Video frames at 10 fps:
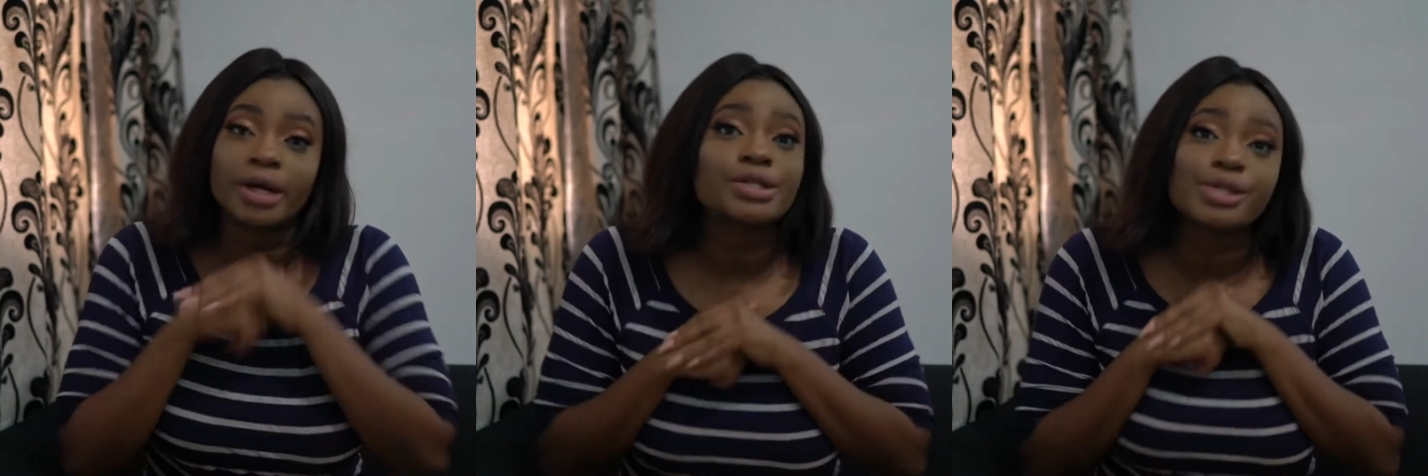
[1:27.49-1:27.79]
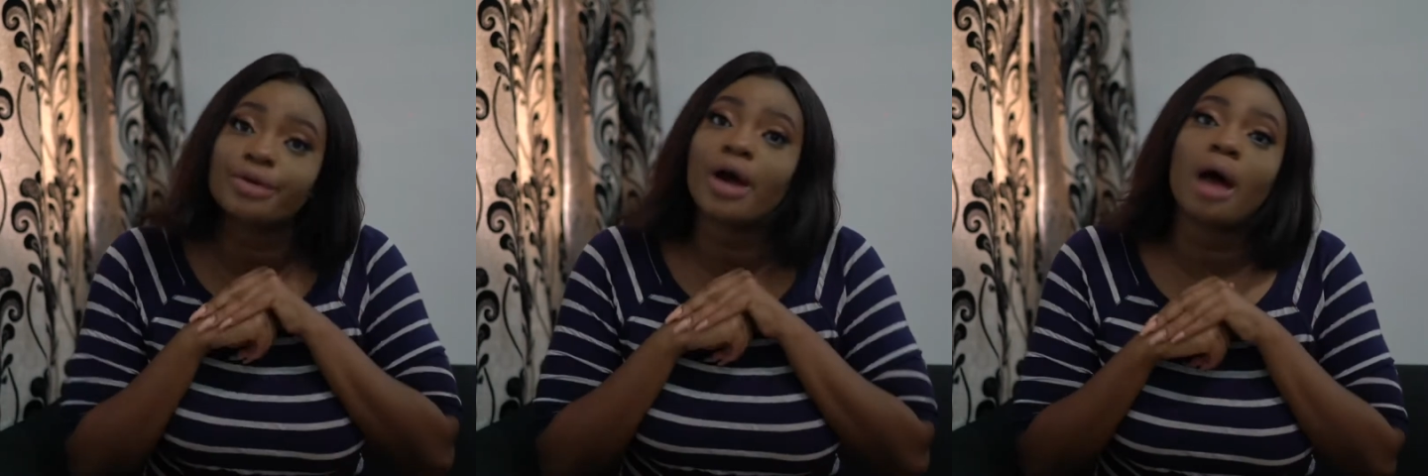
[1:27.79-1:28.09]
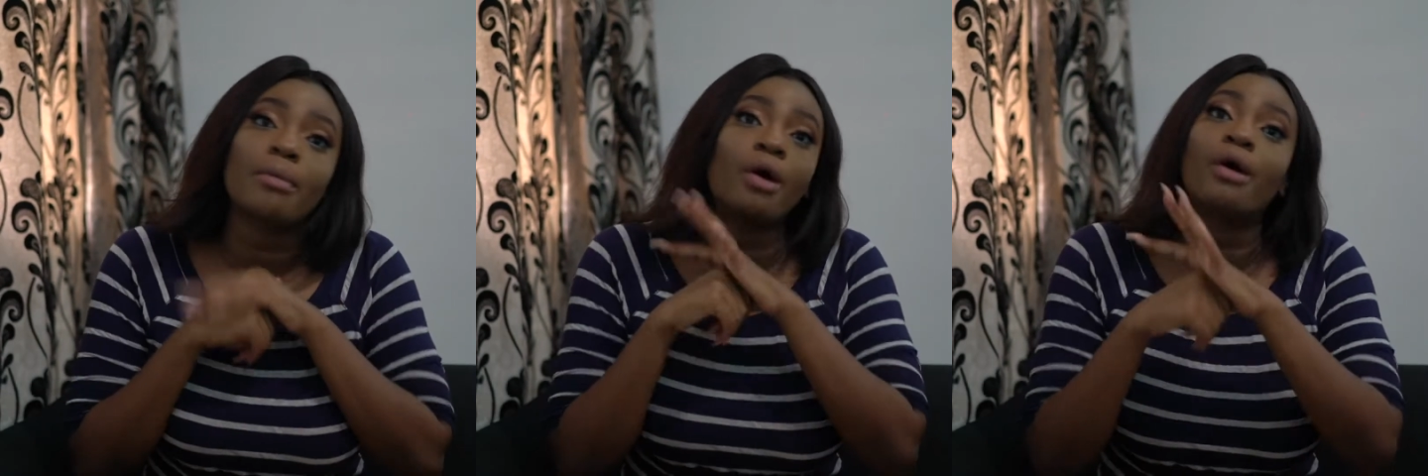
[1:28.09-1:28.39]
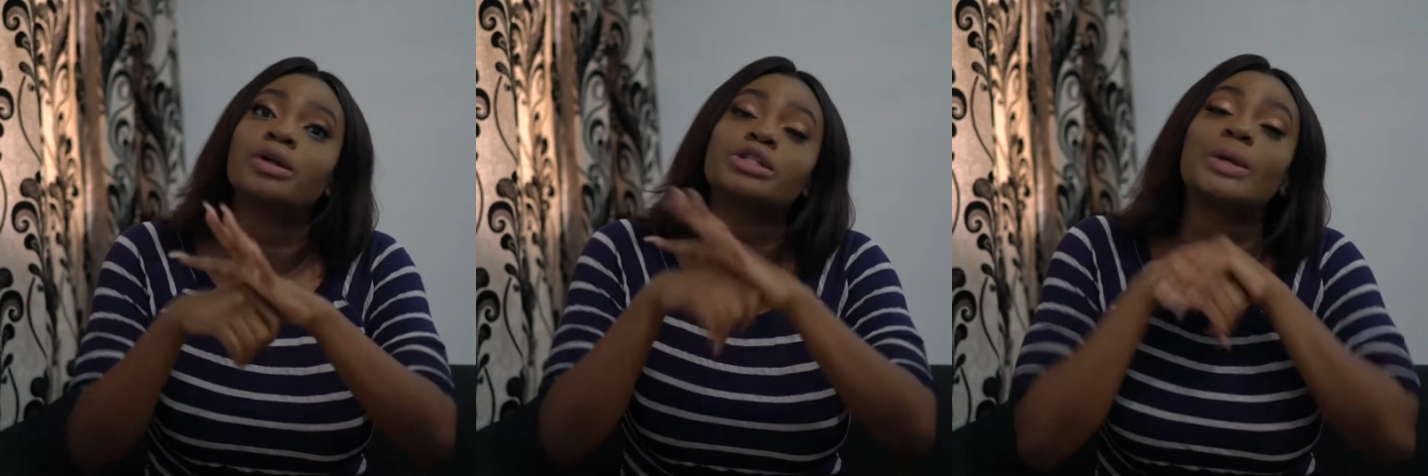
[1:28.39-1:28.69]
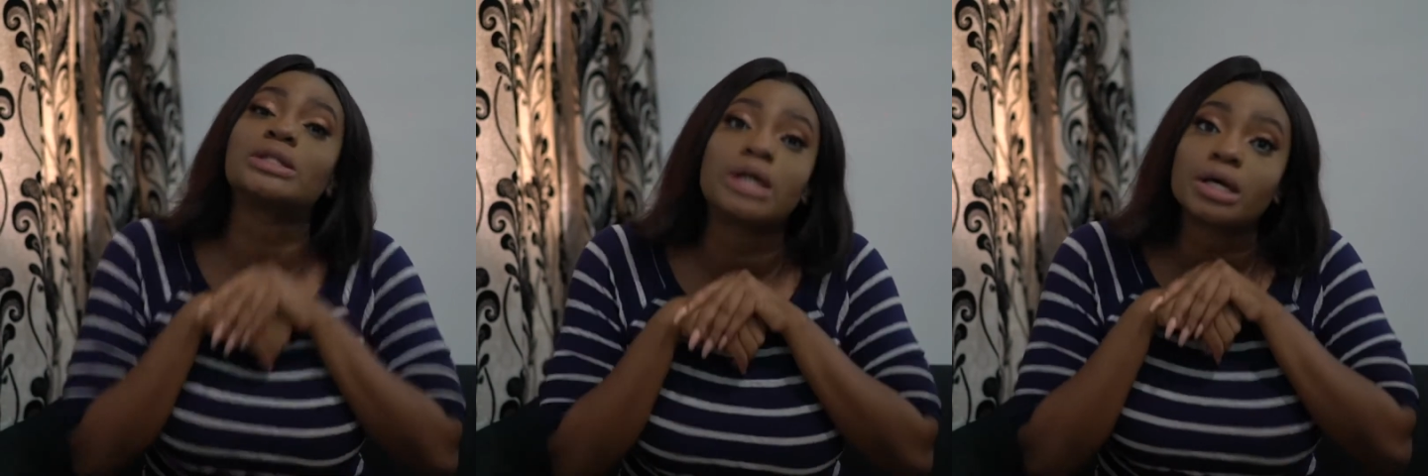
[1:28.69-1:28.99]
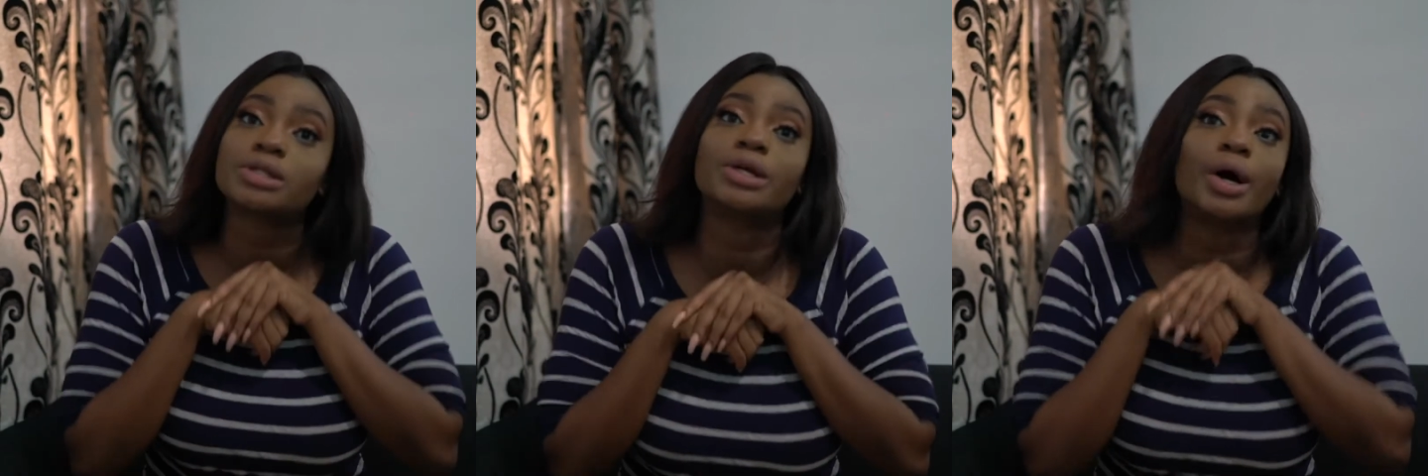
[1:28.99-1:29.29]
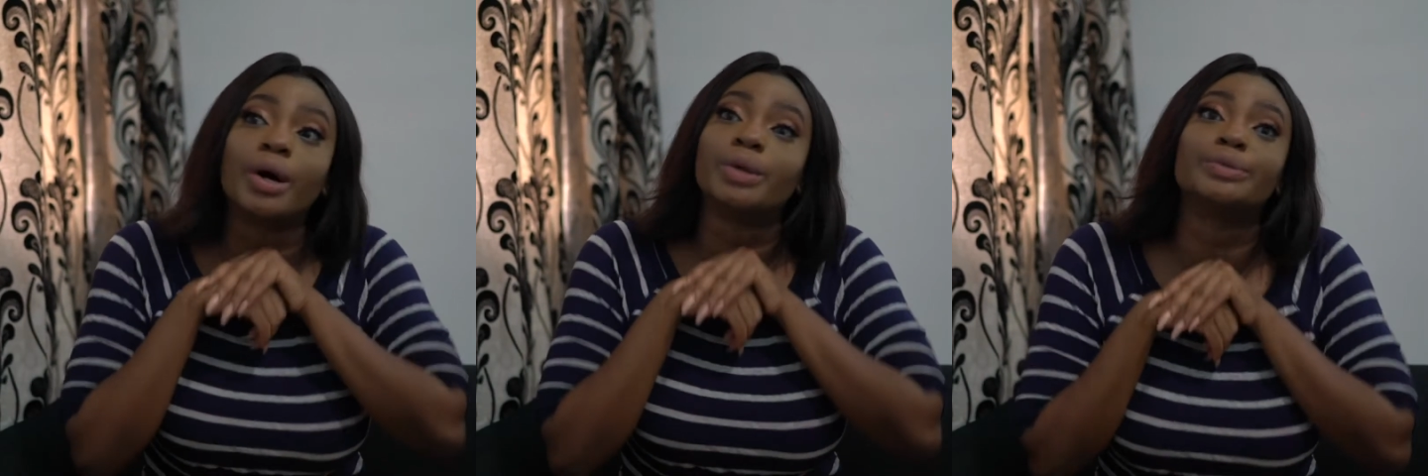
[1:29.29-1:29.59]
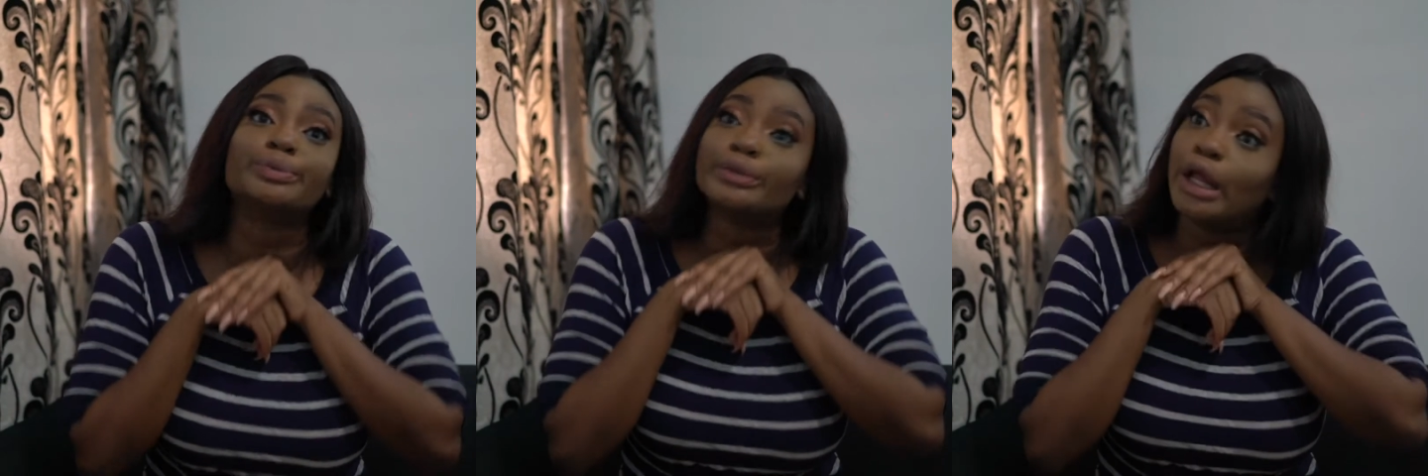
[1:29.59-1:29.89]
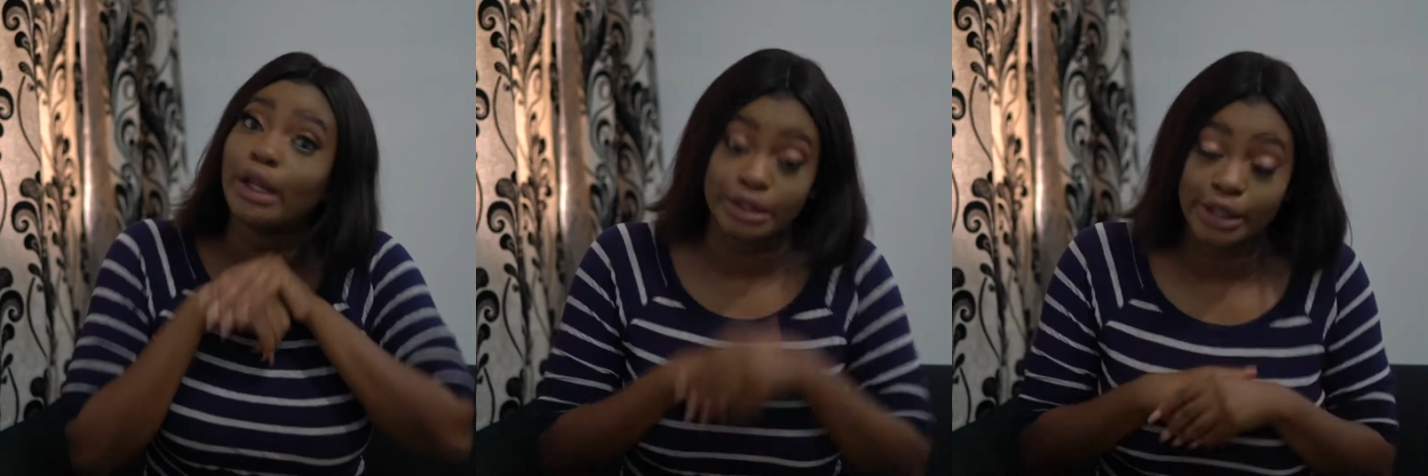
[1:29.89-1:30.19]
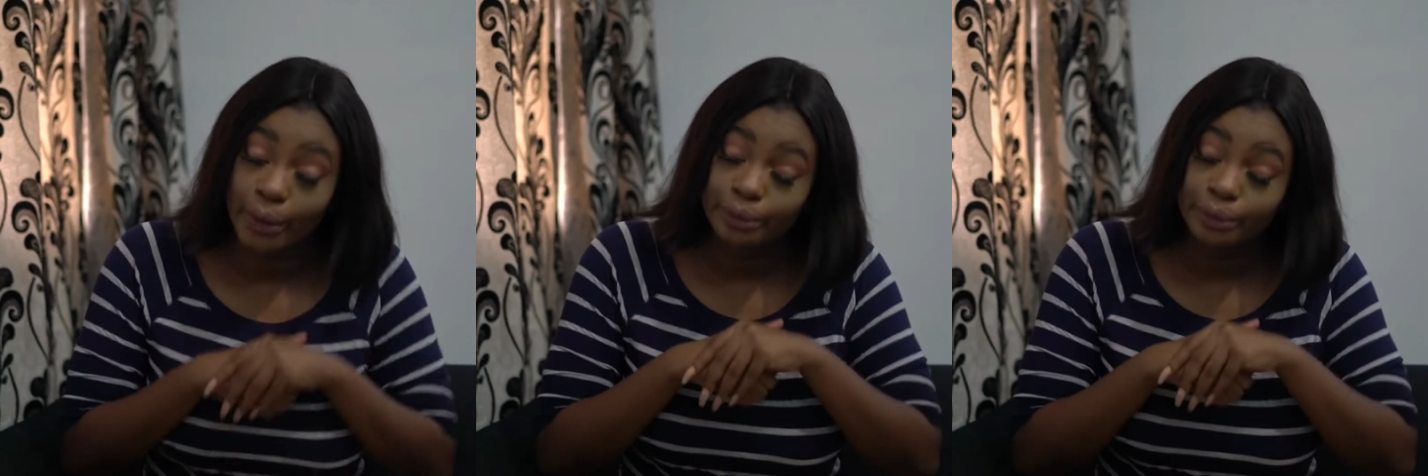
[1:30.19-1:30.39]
Instagram or on Twitter, so let's go.